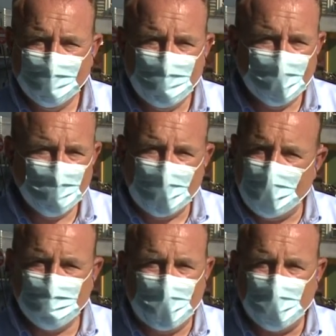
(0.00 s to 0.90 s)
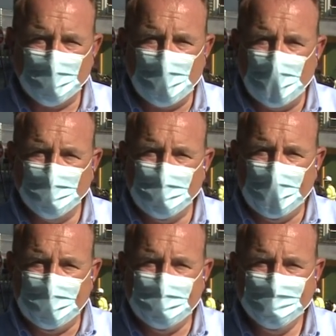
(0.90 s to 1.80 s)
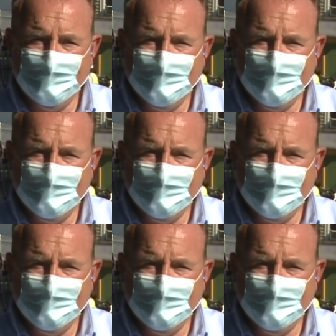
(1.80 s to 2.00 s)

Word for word: have been without power all day